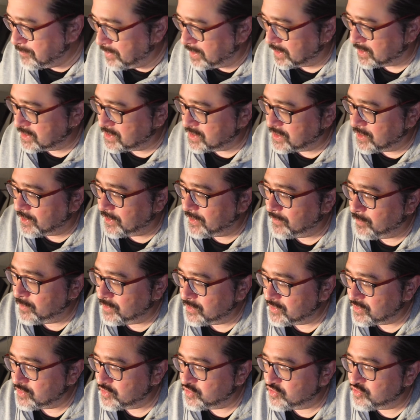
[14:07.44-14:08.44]
but I
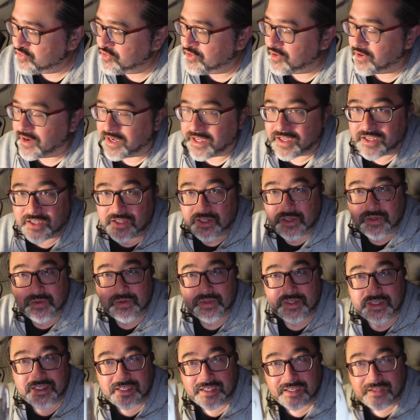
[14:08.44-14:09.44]
want to try
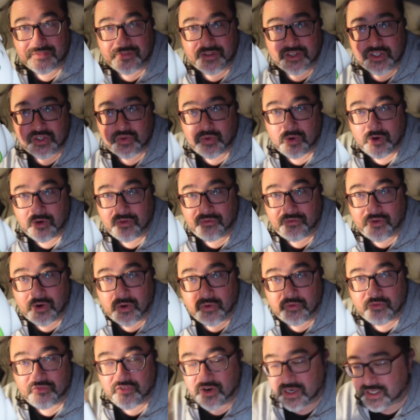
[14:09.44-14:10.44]
using the
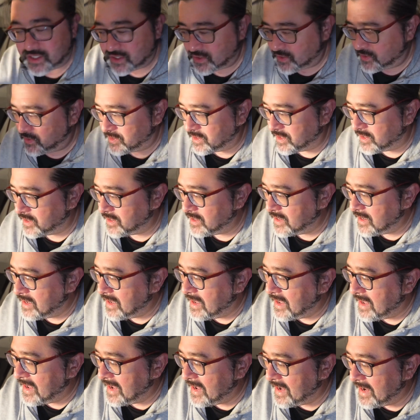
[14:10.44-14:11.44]
12-volt rice cooker
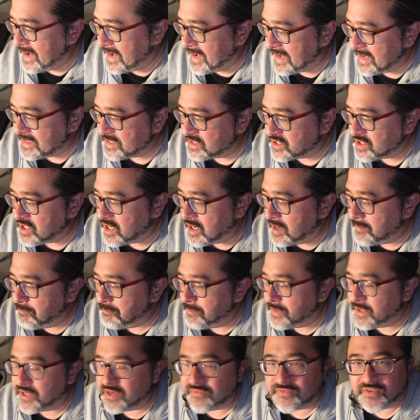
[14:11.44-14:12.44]
as a
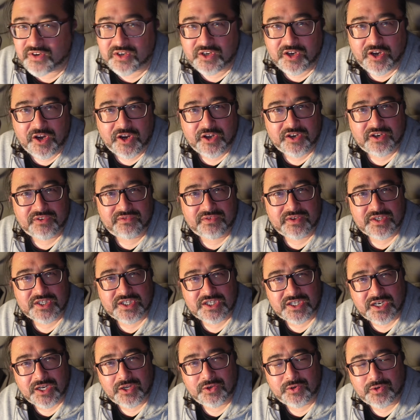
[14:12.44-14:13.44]
bit of a kind of a
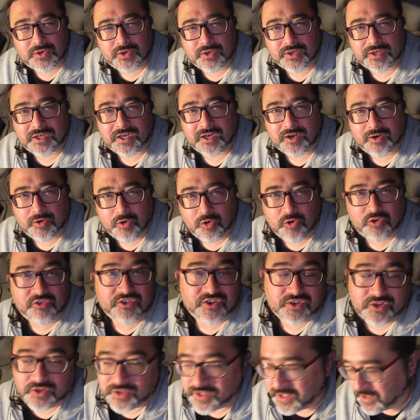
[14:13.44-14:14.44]
slow cooker, or
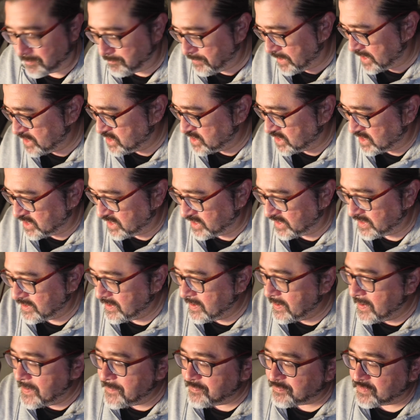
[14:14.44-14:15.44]
a cooker basically.
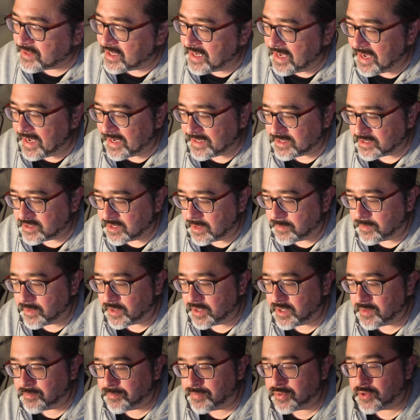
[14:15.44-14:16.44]
And I'm
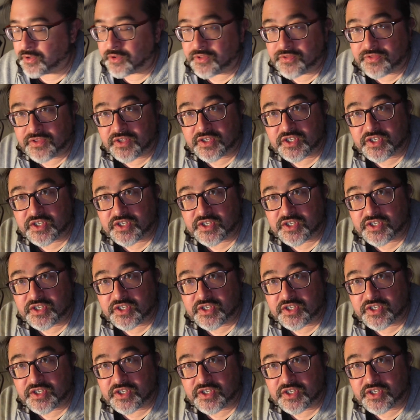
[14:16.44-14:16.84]
going to put the